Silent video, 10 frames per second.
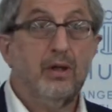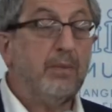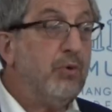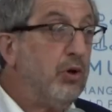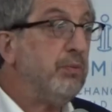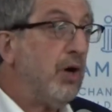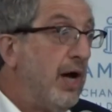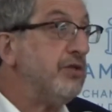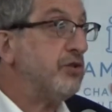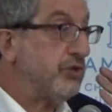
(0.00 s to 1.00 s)
And more and more
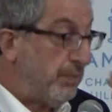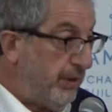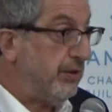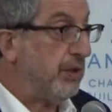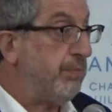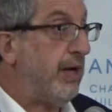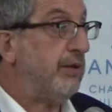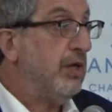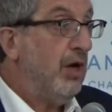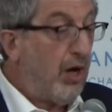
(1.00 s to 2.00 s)
high schools I'm hearing
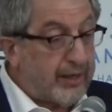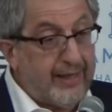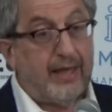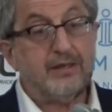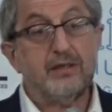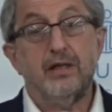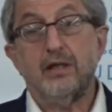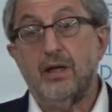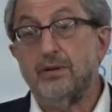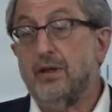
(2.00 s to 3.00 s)
about are
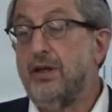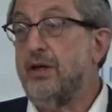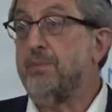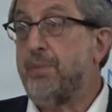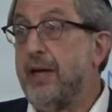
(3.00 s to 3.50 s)
canceling on their